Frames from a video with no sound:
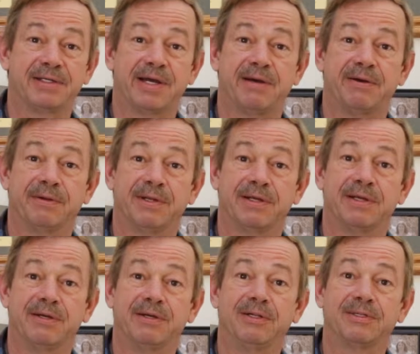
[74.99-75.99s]
down the
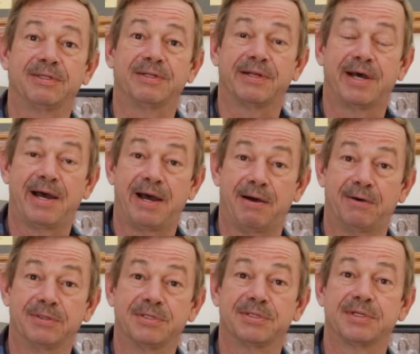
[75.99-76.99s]
hill to the
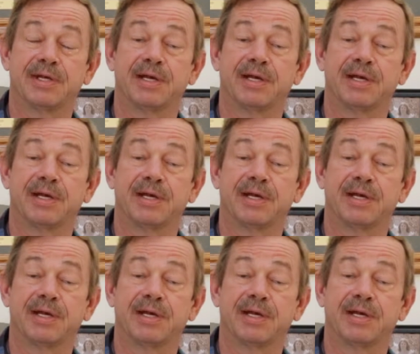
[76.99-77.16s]
house,